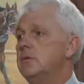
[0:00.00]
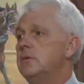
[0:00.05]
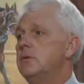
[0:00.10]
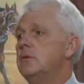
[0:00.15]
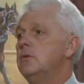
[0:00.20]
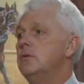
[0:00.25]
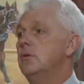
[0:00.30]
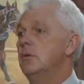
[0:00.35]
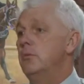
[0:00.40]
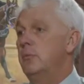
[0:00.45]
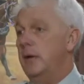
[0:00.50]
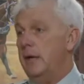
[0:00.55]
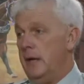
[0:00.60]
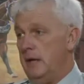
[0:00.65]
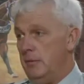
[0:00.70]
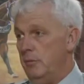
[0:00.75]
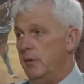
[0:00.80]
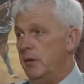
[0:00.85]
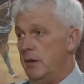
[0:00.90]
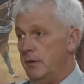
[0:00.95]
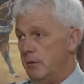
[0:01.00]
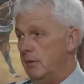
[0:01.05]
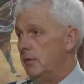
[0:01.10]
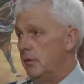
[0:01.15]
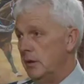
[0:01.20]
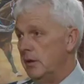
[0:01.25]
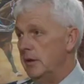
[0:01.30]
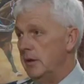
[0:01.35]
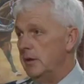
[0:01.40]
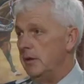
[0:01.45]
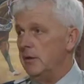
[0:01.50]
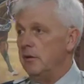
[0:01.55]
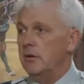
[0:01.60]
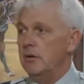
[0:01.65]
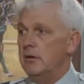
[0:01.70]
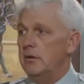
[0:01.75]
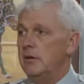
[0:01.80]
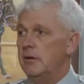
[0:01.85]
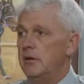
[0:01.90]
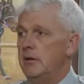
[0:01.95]
abide by the Canadian
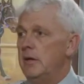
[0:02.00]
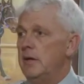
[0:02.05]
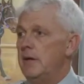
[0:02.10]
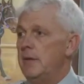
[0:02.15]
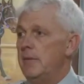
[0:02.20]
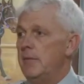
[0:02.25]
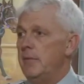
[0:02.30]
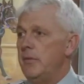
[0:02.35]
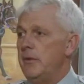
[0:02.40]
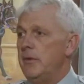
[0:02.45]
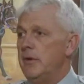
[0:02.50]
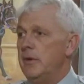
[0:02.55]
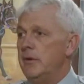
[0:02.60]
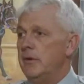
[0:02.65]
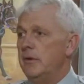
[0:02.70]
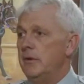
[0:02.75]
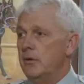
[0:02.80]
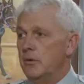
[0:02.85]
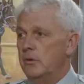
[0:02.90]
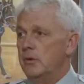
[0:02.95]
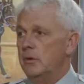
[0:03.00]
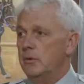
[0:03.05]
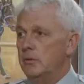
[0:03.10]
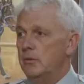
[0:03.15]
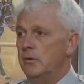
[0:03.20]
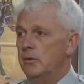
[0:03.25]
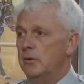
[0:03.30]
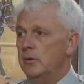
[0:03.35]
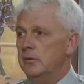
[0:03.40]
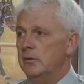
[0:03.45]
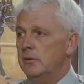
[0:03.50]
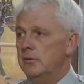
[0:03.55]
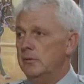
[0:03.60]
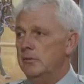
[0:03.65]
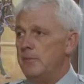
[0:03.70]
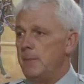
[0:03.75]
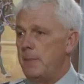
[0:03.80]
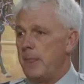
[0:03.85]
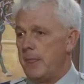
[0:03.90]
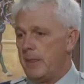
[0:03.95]
law, then the court will
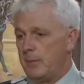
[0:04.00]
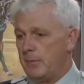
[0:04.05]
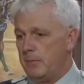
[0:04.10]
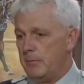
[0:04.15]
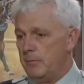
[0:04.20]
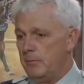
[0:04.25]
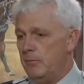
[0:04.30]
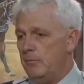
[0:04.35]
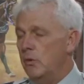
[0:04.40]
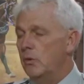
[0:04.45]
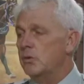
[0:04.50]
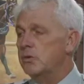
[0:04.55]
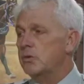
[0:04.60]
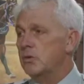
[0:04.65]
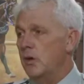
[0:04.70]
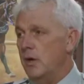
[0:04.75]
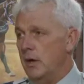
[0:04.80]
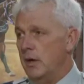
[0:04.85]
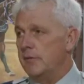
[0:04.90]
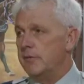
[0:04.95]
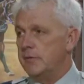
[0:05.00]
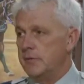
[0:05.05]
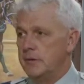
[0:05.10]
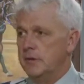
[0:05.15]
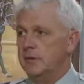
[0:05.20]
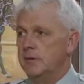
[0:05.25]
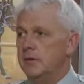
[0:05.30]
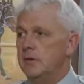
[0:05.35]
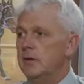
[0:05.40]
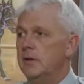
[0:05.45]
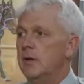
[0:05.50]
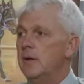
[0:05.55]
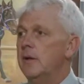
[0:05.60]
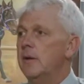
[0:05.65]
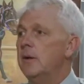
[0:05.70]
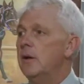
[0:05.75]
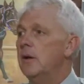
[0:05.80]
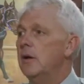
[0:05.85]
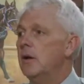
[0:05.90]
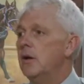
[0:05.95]
most often
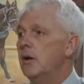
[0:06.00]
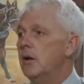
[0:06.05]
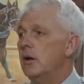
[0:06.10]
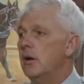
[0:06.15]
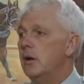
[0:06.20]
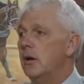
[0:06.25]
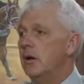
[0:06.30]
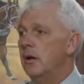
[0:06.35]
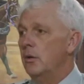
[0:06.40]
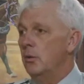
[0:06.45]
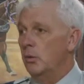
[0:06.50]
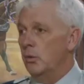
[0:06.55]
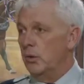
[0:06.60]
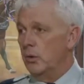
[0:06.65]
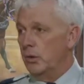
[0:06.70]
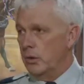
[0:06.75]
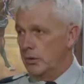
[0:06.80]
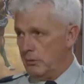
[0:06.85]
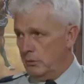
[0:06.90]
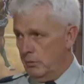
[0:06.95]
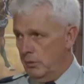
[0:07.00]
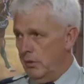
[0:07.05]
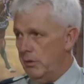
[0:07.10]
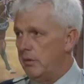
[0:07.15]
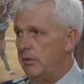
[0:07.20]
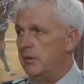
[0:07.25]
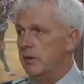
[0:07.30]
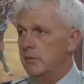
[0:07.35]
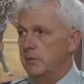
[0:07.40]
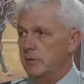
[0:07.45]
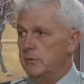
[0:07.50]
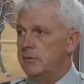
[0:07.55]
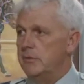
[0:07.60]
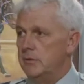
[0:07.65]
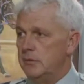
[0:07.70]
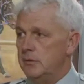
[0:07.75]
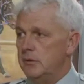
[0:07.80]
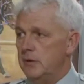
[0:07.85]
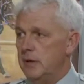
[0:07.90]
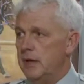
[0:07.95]
work with them
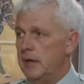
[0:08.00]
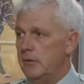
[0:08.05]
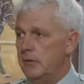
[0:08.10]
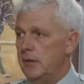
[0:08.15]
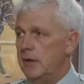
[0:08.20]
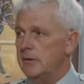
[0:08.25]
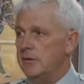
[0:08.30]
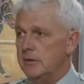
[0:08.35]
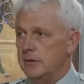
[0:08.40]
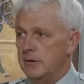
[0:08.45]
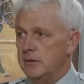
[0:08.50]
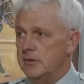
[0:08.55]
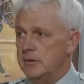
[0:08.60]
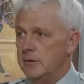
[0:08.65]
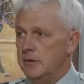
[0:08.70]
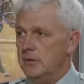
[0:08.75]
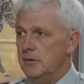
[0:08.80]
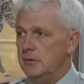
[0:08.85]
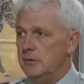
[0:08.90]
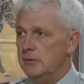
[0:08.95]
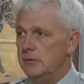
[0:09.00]
to allow that to continue.